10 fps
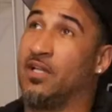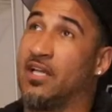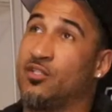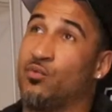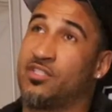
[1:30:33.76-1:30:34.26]

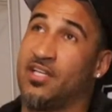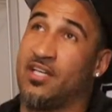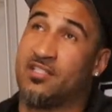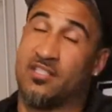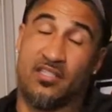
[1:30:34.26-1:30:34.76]
like you would
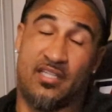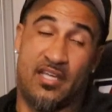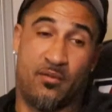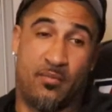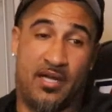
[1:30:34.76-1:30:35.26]
change
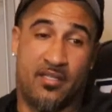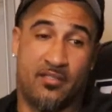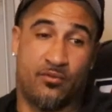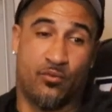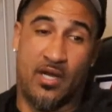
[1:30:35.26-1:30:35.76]
anything about it,
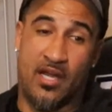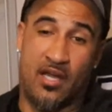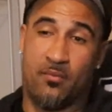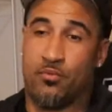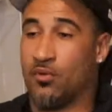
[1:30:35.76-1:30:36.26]

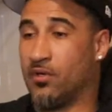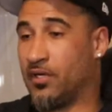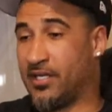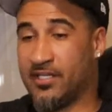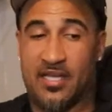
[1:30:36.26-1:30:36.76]
rap or
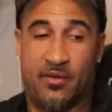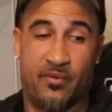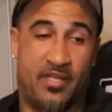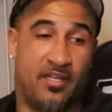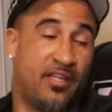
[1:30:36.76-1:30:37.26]
anything with
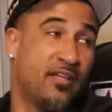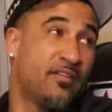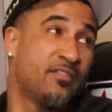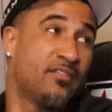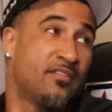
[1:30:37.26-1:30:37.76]
the internet?
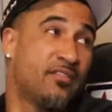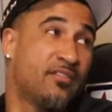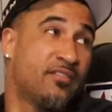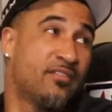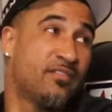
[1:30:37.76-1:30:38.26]
Yeah, man,
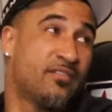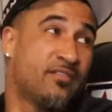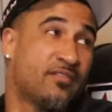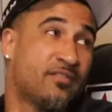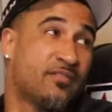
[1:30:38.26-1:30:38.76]
I'd
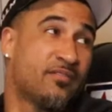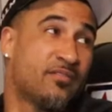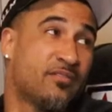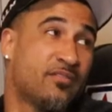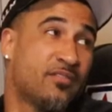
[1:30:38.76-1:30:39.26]
change it,
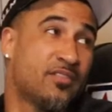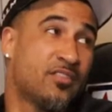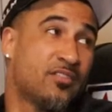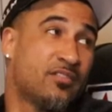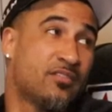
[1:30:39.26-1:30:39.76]
bro. Like I would
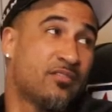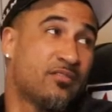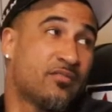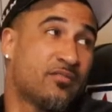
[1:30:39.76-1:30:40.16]
be crazy